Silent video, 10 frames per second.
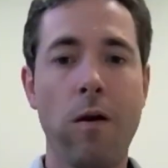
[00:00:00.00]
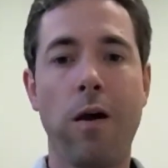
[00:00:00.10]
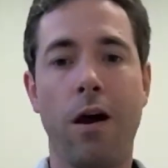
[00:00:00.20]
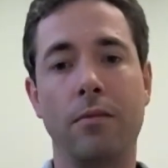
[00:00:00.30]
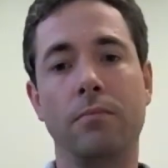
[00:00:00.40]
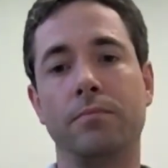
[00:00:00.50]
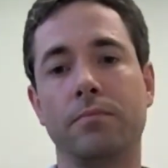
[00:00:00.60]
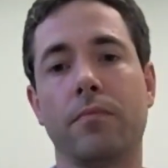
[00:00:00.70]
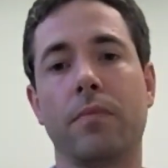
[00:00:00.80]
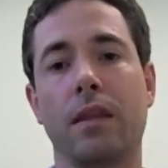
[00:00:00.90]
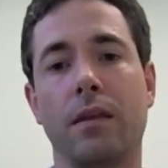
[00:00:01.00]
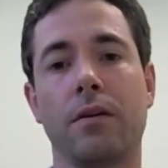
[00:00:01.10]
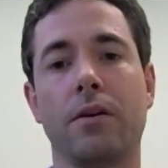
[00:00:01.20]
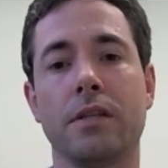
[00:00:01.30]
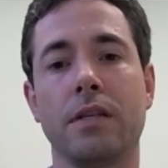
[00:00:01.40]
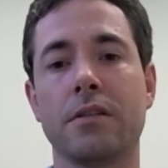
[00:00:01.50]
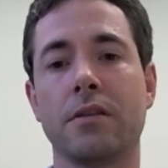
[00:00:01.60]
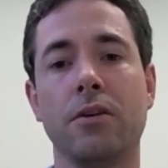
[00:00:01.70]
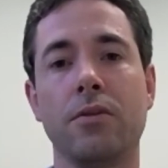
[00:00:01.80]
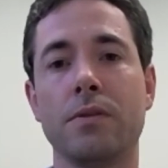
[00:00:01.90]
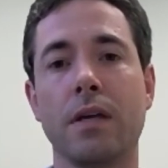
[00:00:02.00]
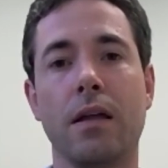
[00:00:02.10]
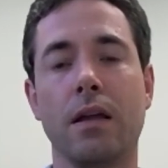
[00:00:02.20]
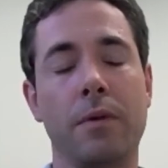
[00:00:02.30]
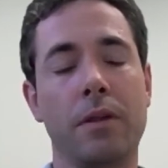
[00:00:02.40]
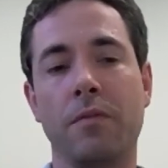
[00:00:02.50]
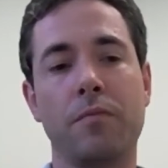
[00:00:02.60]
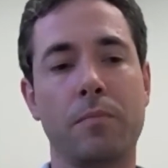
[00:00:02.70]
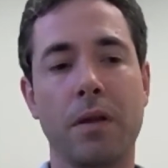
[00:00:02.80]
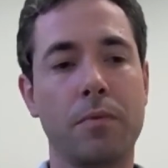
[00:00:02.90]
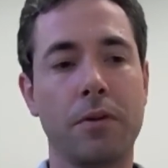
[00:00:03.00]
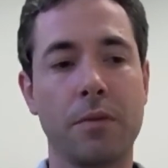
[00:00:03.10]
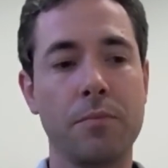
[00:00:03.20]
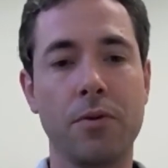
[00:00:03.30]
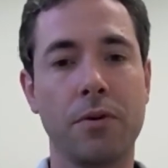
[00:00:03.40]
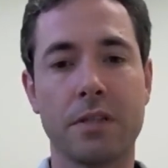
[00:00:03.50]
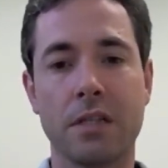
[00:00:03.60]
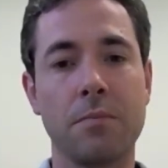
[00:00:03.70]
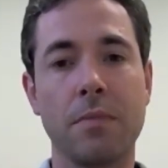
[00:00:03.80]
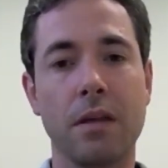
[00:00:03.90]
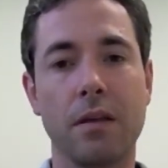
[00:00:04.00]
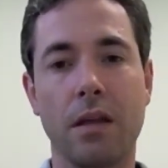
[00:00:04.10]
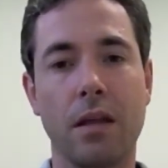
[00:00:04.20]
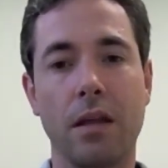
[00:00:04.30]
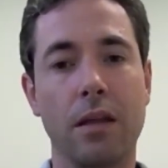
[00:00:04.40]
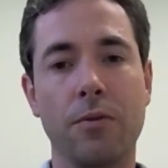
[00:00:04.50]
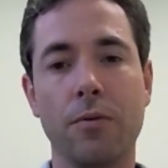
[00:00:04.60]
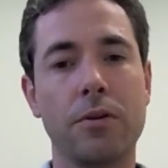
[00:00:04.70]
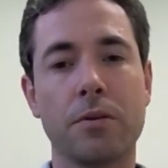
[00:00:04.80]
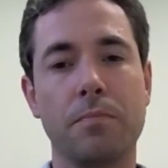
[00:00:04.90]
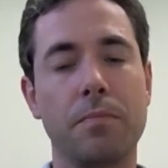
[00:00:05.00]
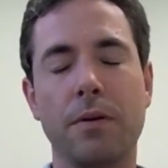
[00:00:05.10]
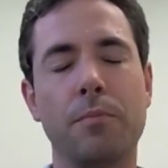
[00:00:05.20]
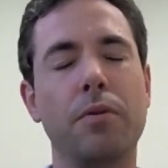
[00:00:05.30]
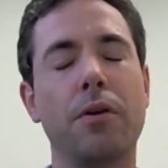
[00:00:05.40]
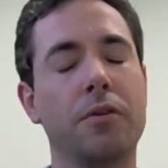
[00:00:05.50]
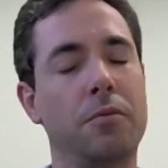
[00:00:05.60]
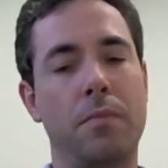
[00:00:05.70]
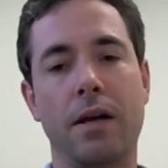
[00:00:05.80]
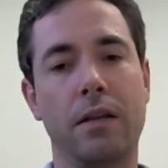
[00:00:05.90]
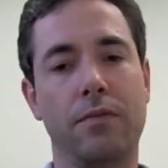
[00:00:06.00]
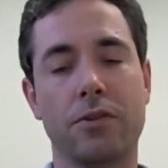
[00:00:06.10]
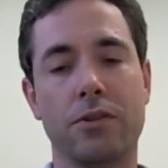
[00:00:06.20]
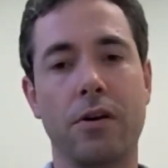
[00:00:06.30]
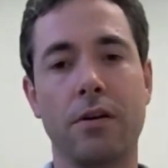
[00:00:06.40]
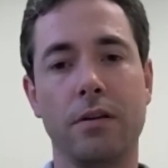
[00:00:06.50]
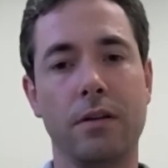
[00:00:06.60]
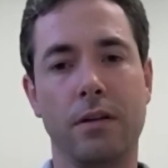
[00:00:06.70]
because it doesn't use, I mean, we put people on the moon, and it would blow your mind if you saw